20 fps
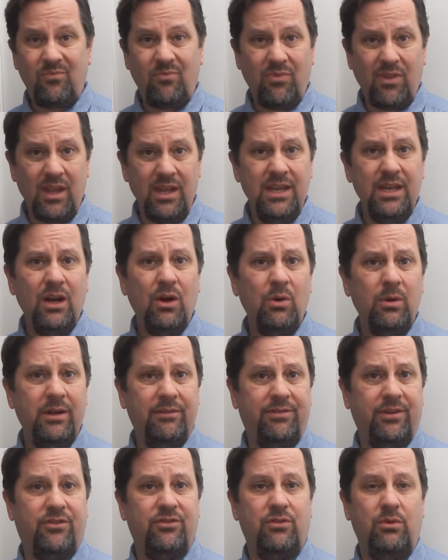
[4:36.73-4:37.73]
If
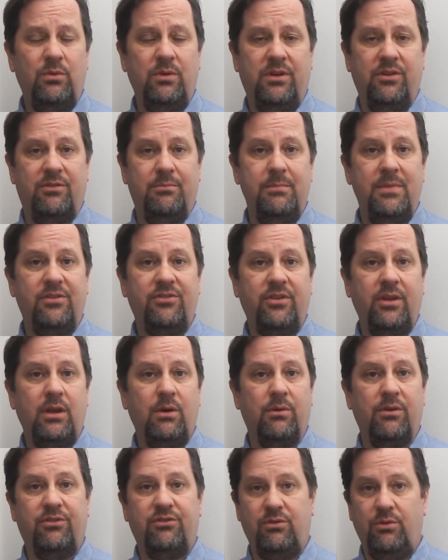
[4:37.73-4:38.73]
a student is missing or
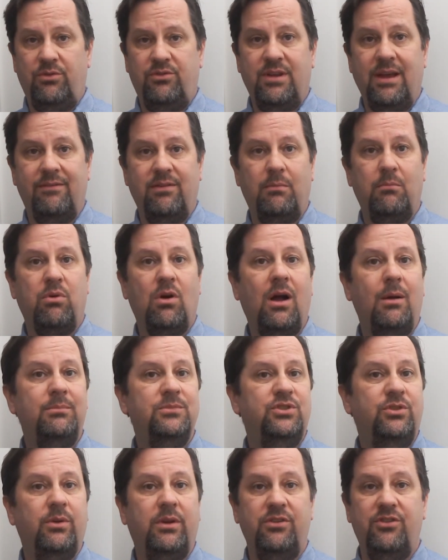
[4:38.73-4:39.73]
a student's having
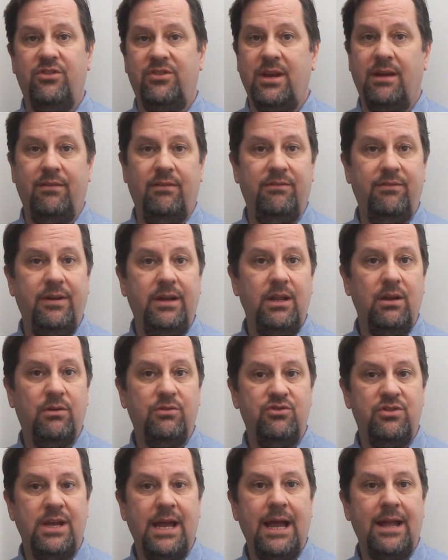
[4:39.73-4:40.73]
problems, you can just have a video
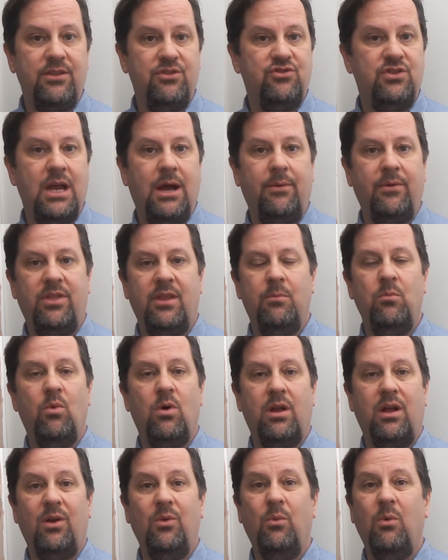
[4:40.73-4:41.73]
chat and chat with them
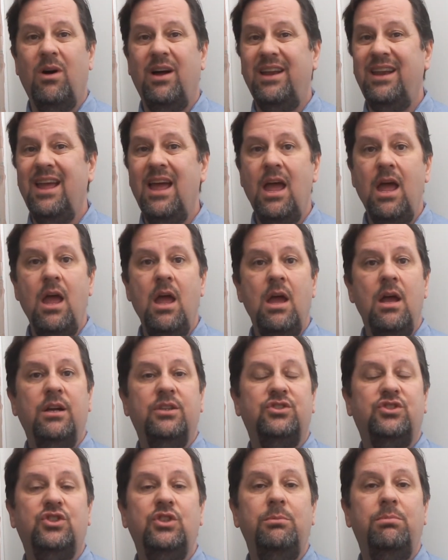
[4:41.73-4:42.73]
one-on-one.
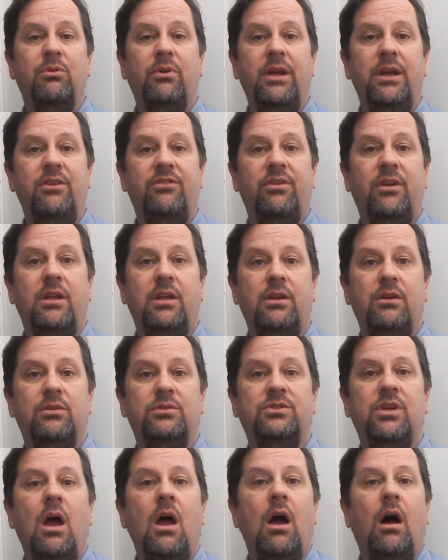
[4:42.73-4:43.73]
Super easy to
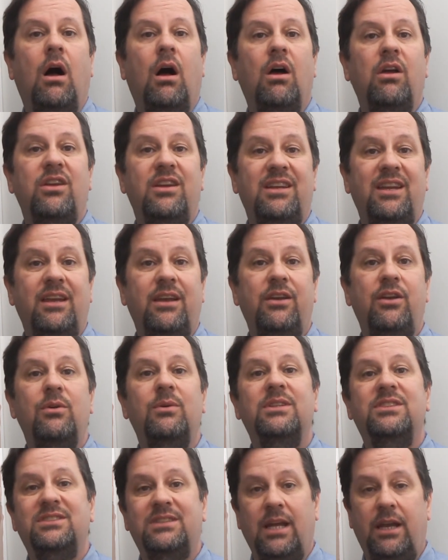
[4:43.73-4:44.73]
use. All you need to do
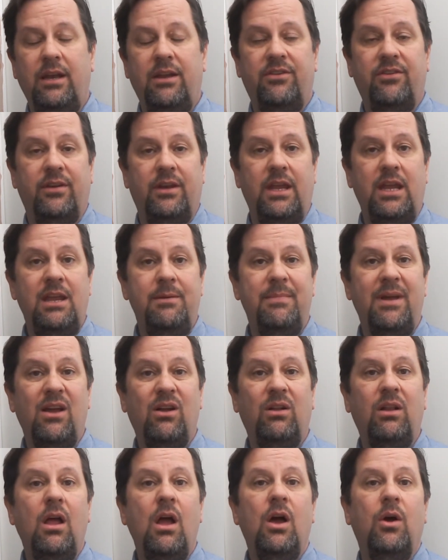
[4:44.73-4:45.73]
is send us an
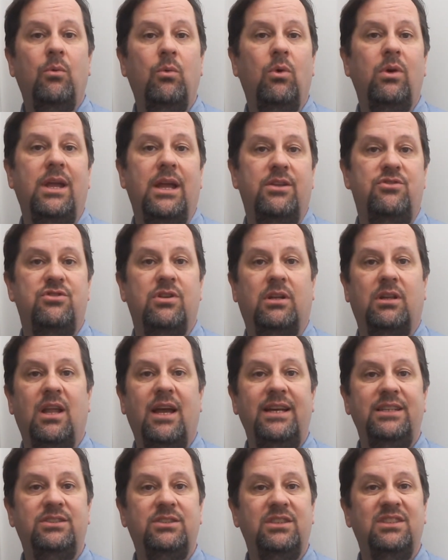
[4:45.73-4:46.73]
email. We'll get you a
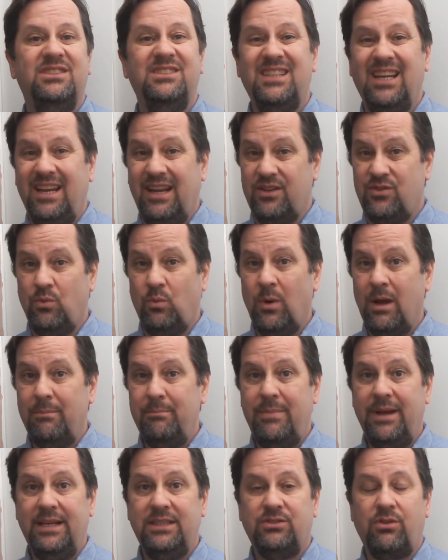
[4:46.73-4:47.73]
license. It's
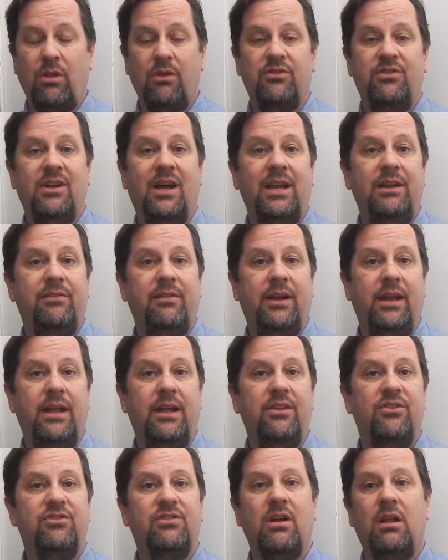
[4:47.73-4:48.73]
web-based, so there's not even an
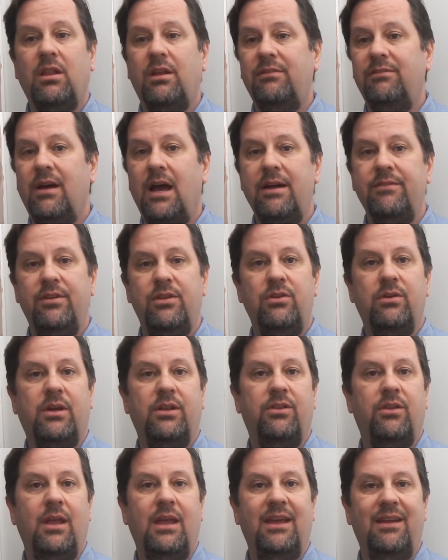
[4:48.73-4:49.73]
install involved,
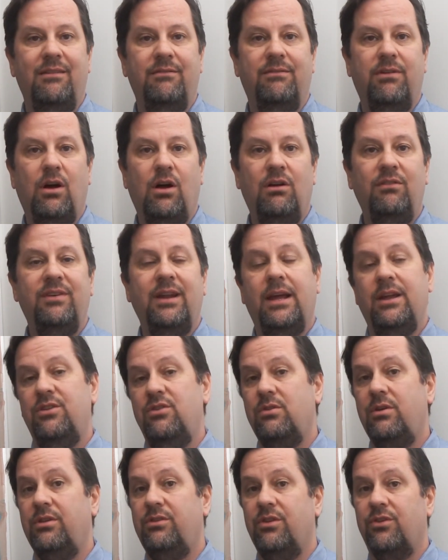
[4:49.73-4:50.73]
and you
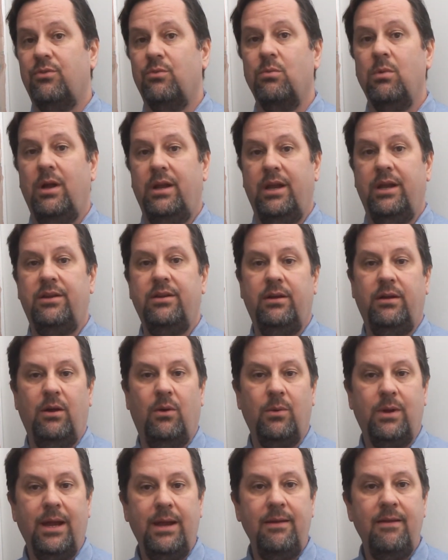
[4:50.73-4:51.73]
can just run it,
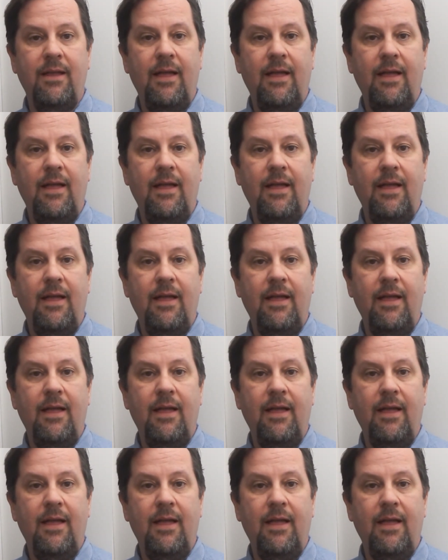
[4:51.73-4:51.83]
okay?